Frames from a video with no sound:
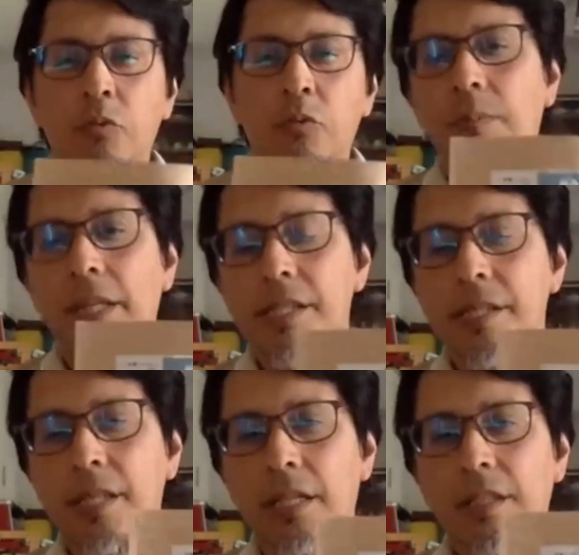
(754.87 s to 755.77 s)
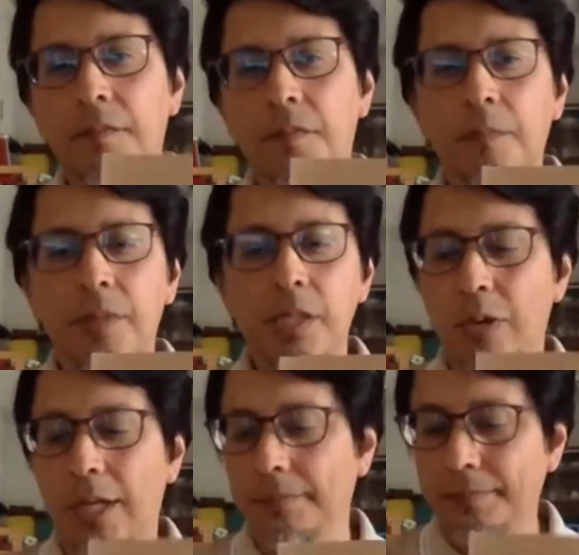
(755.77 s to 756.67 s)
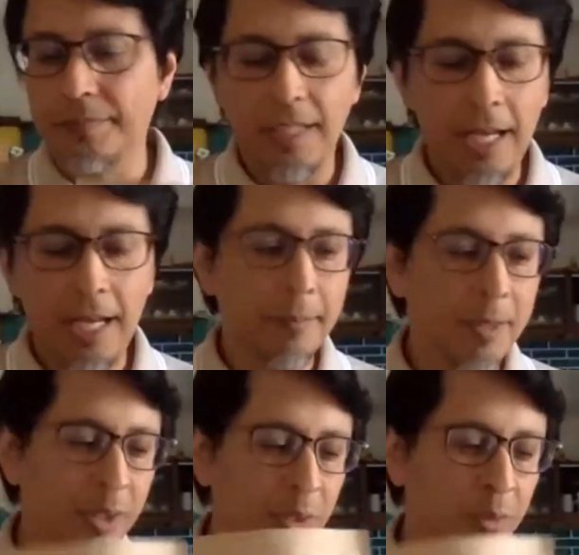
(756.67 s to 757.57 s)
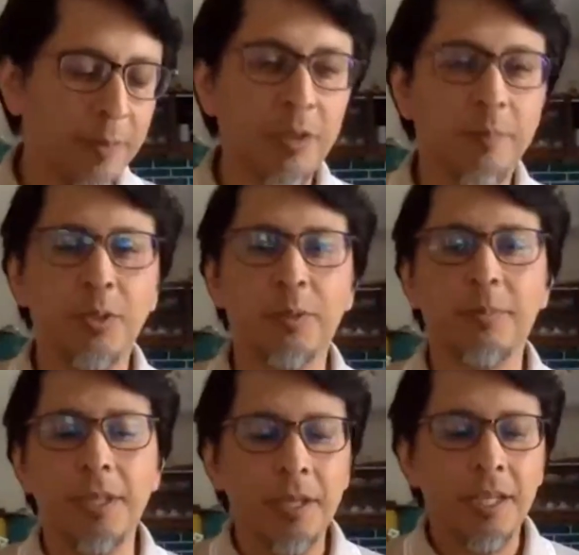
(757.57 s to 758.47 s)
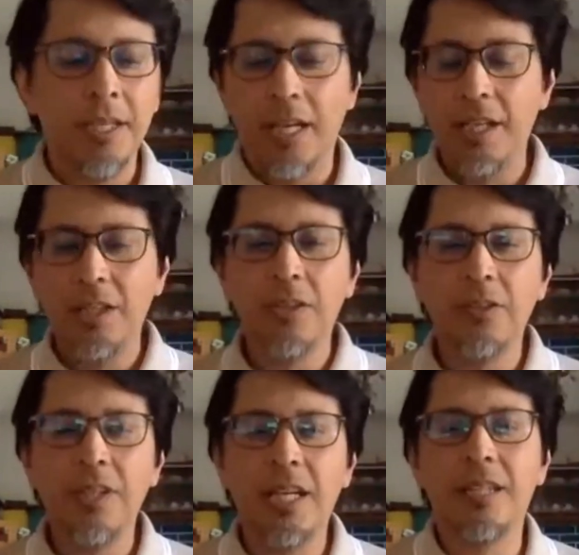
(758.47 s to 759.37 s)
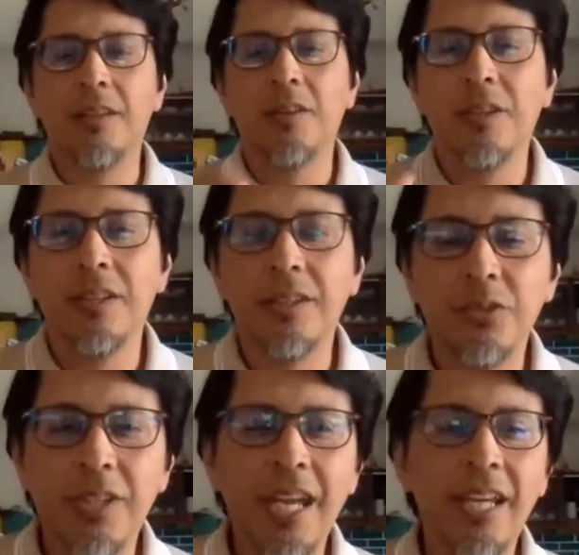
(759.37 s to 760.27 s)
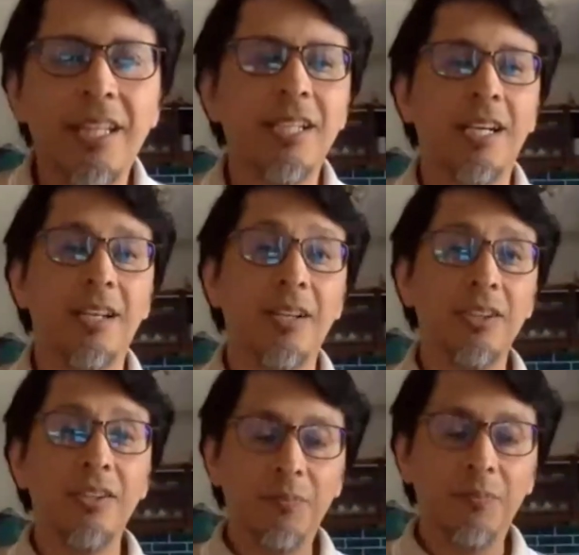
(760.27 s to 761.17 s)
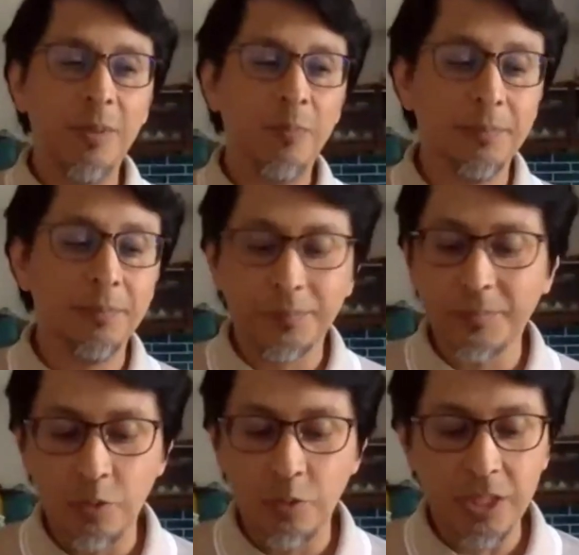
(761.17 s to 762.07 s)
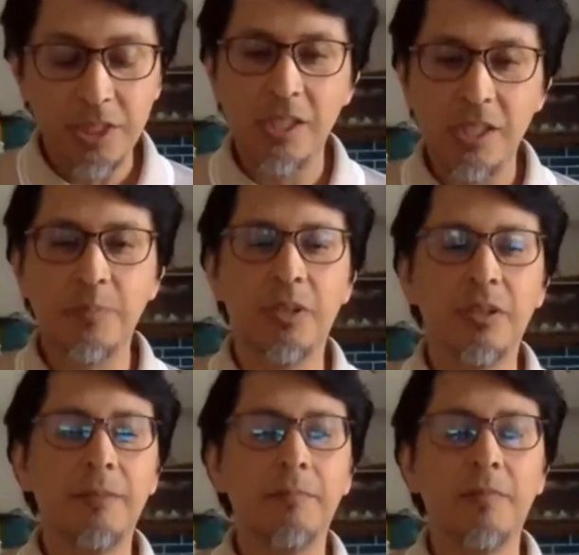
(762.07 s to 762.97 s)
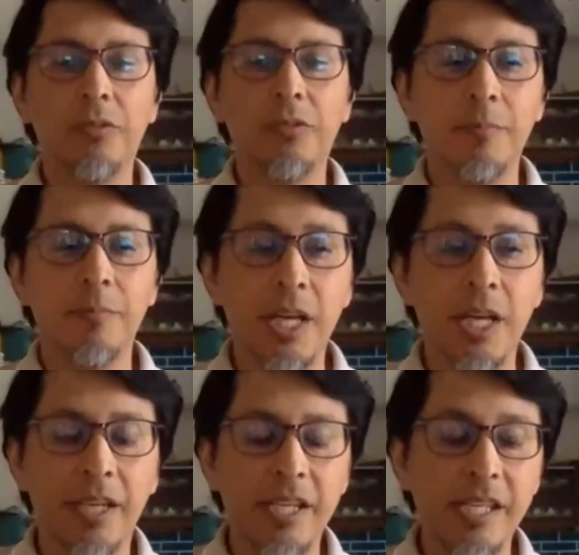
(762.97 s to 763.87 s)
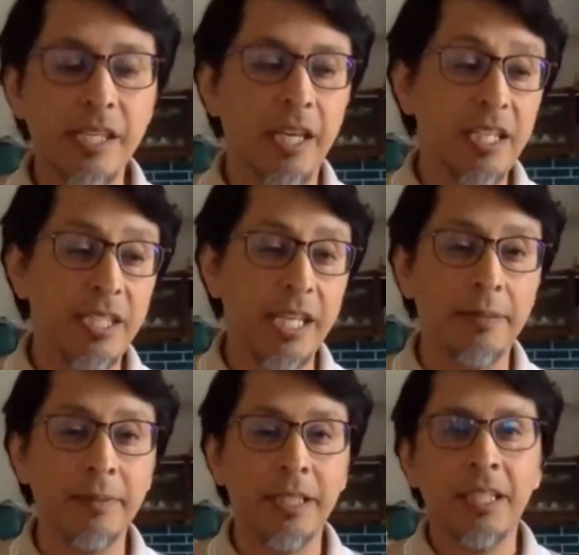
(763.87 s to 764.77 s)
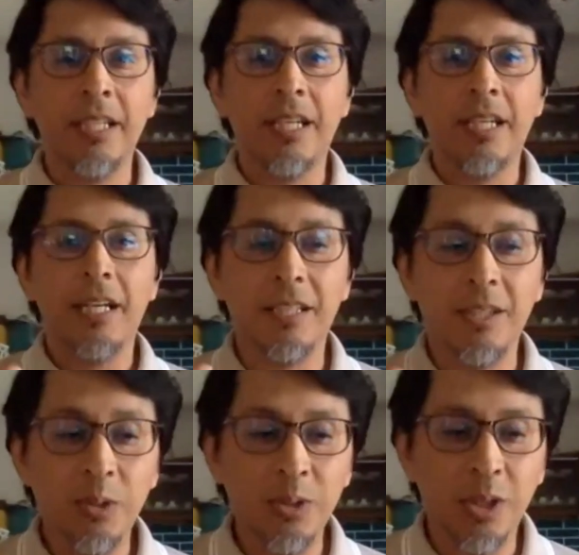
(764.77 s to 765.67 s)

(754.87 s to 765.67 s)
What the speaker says: we recommend starting from this one. And I'm going to give you a proof. I know that today there are a lot of people watching this program from Southeast Asia, and